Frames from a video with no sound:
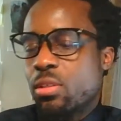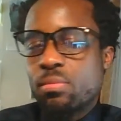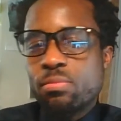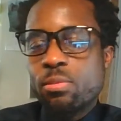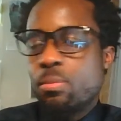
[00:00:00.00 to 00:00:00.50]

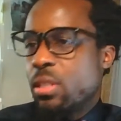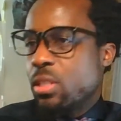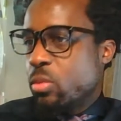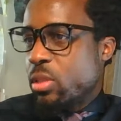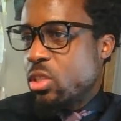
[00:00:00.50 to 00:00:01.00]
familiar
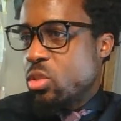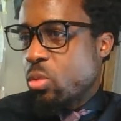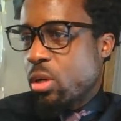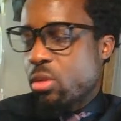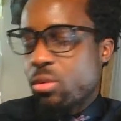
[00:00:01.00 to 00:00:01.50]
with his
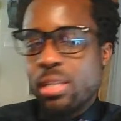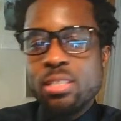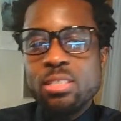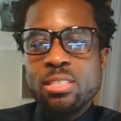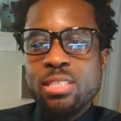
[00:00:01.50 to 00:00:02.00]
work, right, he
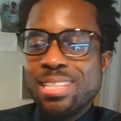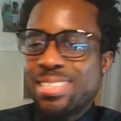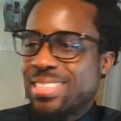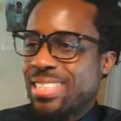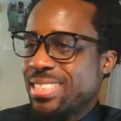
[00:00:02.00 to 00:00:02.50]
just kind of
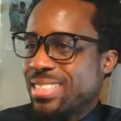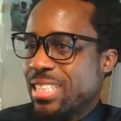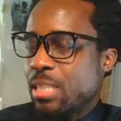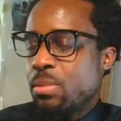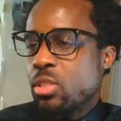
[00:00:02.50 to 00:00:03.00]
digs
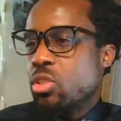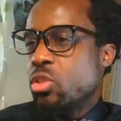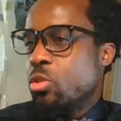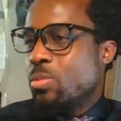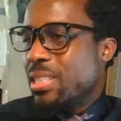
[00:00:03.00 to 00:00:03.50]
deep into
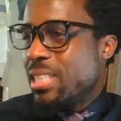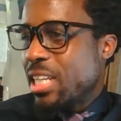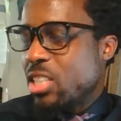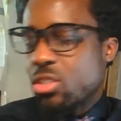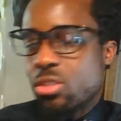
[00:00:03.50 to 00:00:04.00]
human
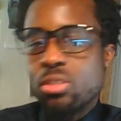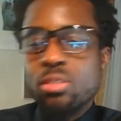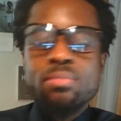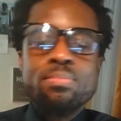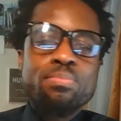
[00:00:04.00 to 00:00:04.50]
nature
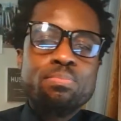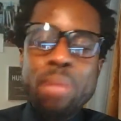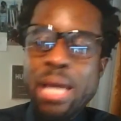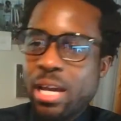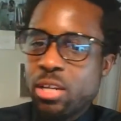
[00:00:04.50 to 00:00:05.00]
and
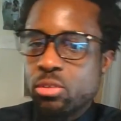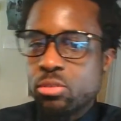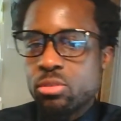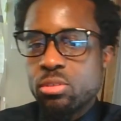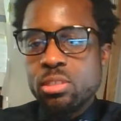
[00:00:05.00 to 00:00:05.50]

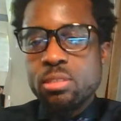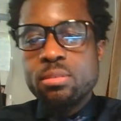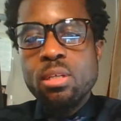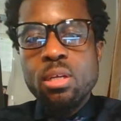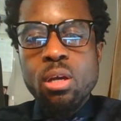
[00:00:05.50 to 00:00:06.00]
patterns and
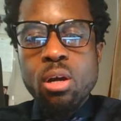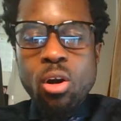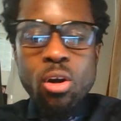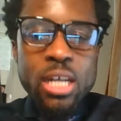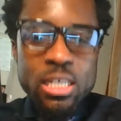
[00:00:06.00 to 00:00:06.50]

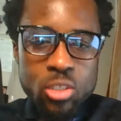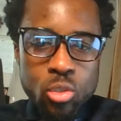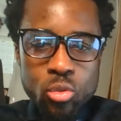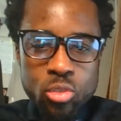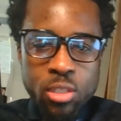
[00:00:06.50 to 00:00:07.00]
all kinds of
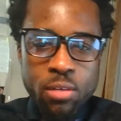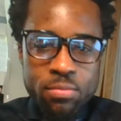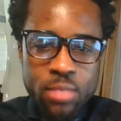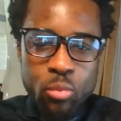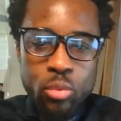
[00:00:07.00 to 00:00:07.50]
cool stuff
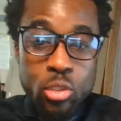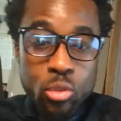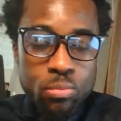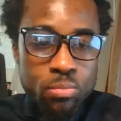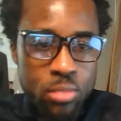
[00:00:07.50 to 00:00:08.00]
that we do,
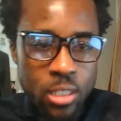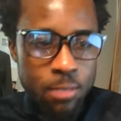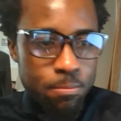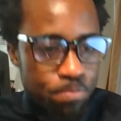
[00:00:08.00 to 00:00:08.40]
okay,